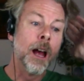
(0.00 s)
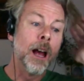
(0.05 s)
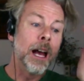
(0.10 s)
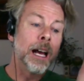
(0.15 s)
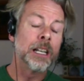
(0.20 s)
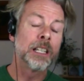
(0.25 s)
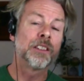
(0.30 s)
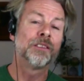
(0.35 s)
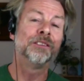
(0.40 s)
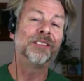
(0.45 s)

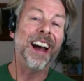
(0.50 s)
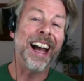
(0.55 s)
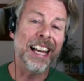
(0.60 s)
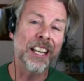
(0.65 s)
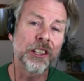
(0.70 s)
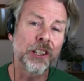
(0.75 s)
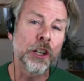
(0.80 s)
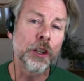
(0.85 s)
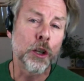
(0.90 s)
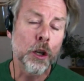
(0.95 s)
as
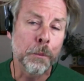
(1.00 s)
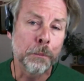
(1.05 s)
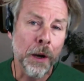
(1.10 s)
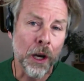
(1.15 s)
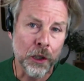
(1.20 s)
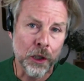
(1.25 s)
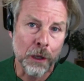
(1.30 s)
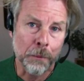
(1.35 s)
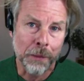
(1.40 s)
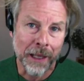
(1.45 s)
fast as you
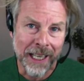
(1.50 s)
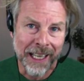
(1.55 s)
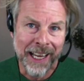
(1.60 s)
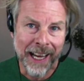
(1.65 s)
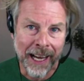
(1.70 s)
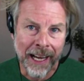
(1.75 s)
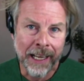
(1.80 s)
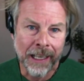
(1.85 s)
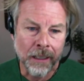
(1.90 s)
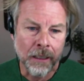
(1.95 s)
possibly
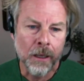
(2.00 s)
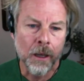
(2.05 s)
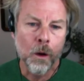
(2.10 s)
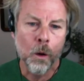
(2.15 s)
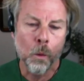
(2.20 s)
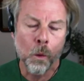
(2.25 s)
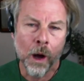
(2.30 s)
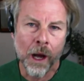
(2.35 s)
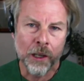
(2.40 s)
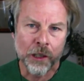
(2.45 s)
can,
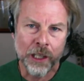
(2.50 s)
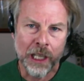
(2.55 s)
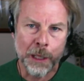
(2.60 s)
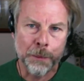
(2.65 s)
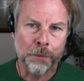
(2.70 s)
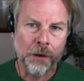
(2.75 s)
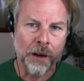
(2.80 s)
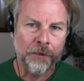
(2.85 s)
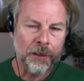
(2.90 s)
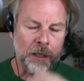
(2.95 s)
whilst it's
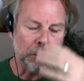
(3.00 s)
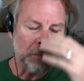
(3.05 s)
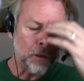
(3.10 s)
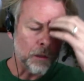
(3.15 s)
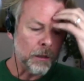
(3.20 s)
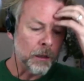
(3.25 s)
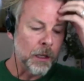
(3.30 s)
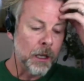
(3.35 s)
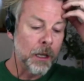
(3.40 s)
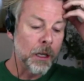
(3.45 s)

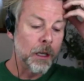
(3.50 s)
profitable,